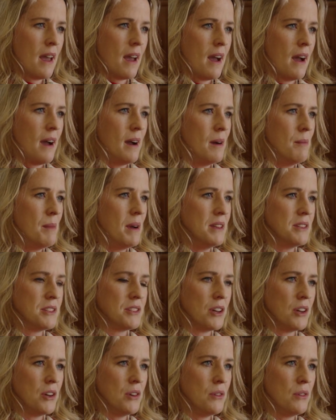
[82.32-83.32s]
Um, and
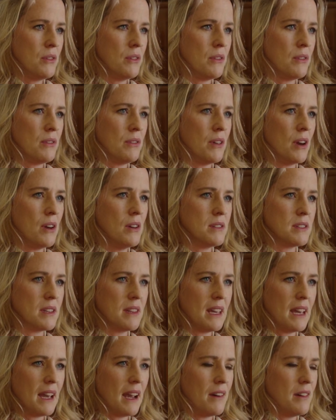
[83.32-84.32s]
so those
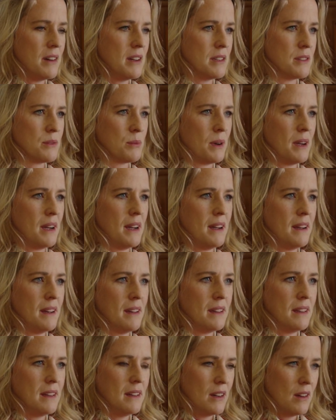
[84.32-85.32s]
are the areas
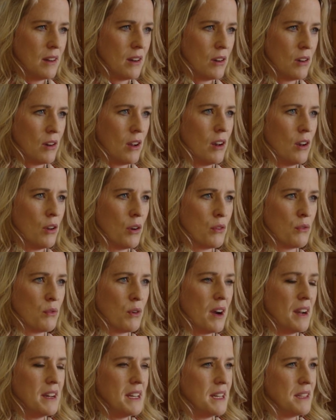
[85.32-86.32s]
where, you know, a lot of
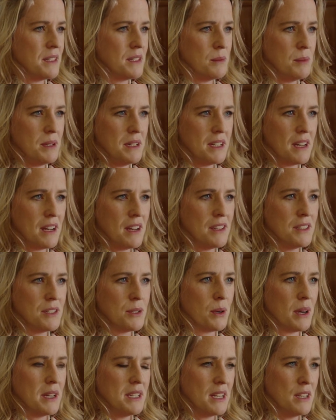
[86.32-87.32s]
work needs to be done
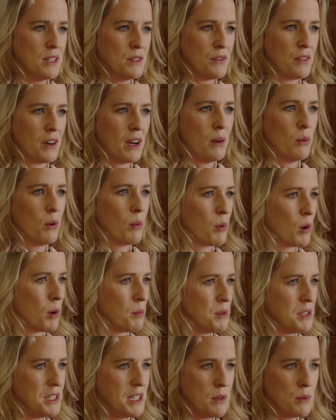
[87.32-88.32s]
to identify what
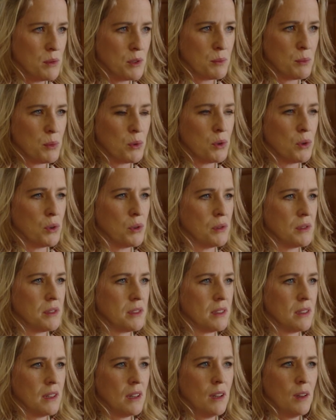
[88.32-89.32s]
property was
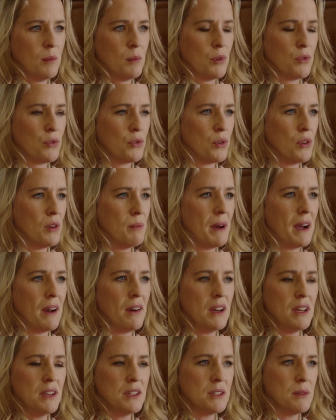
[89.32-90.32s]
bought before the
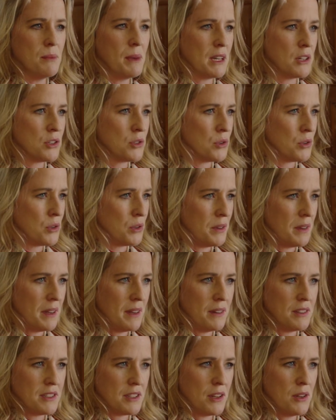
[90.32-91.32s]
marriage, to make sure
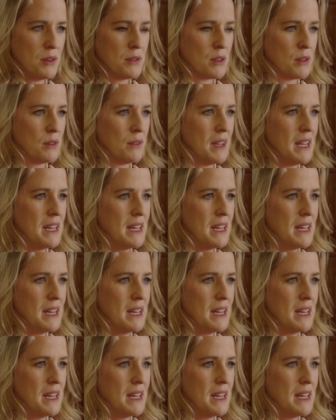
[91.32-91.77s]
there's no sort of